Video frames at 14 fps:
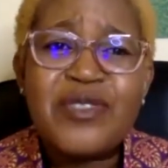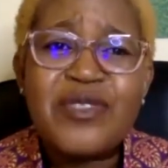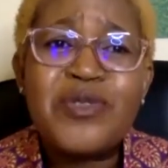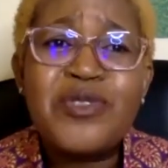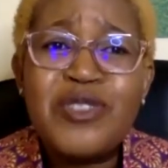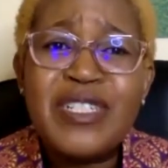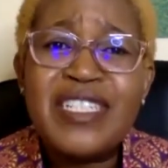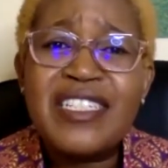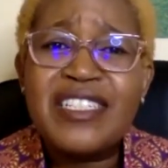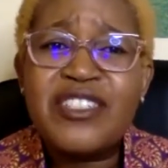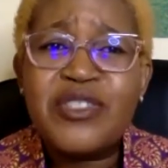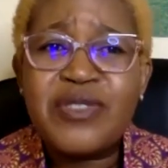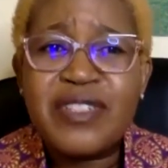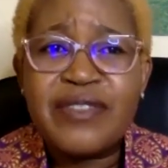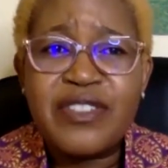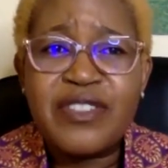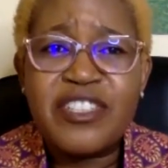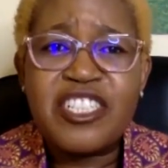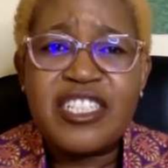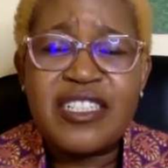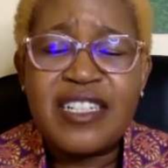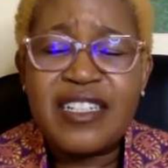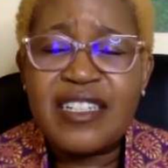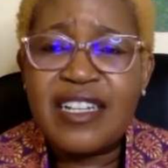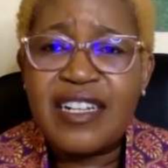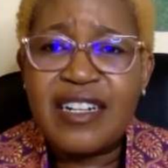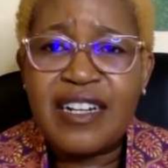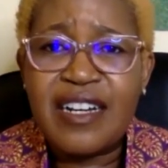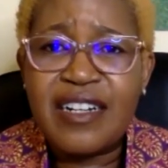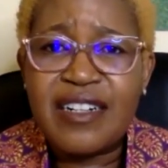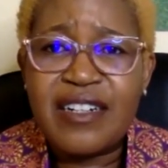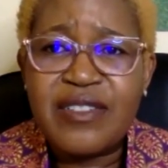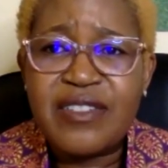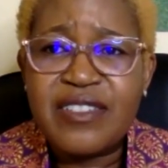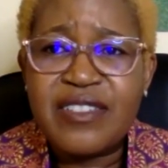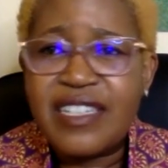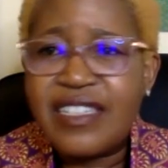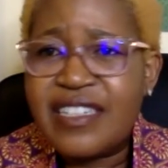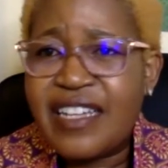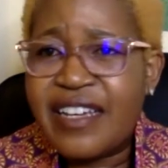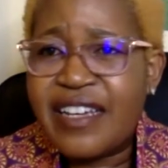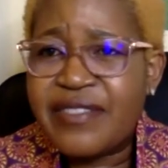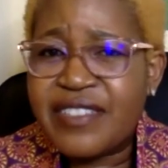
So you need to have your journal around and have